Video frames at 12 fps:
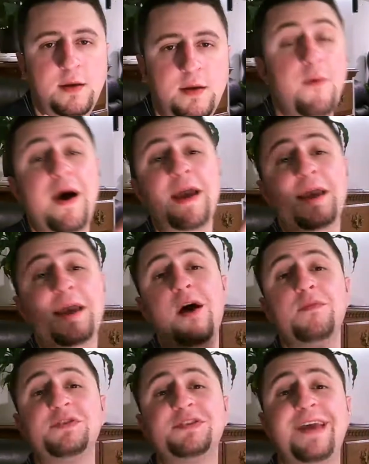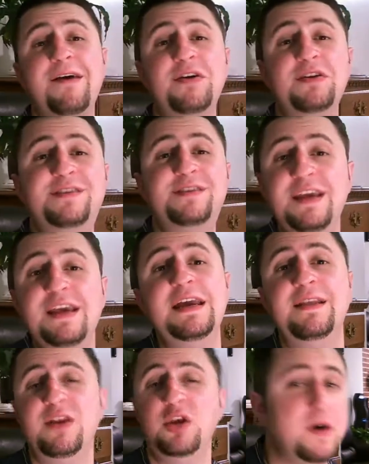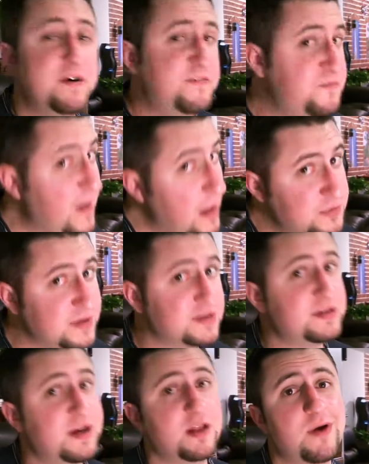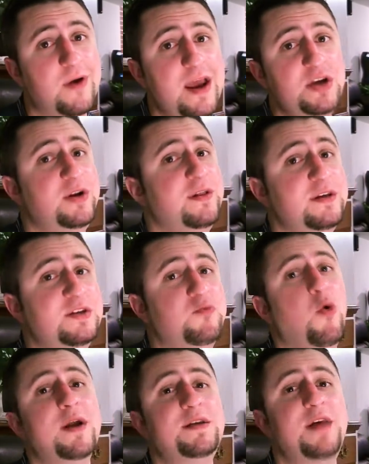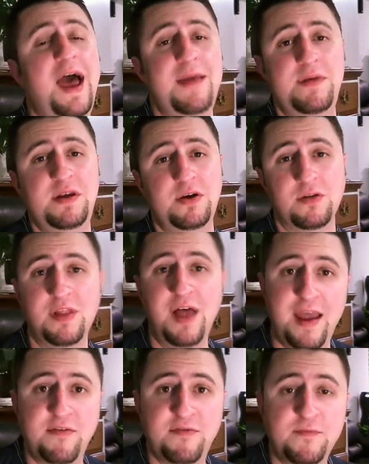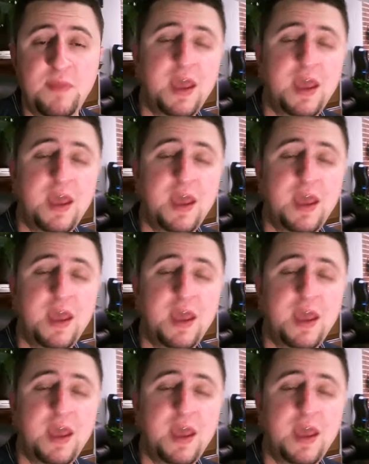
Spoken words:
Now I can almost guarantee that you have felt acceleration at least one time in your life.